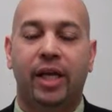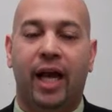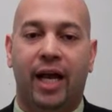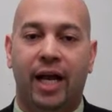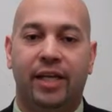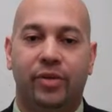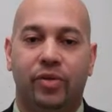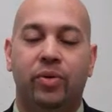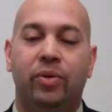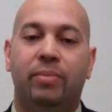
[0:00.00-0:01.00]
and in
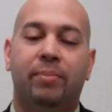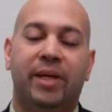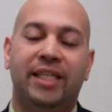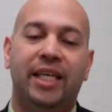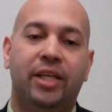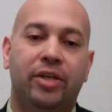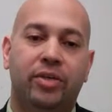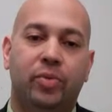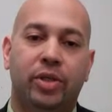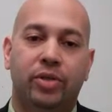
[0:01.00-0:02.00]
school, but by taking
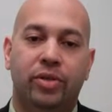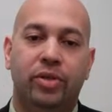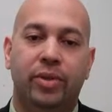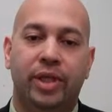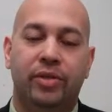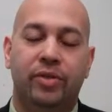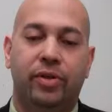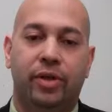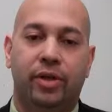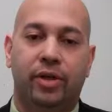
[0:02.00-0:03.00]
notes, what you're doing is
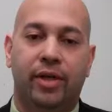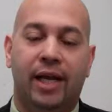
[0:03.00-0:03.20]
you're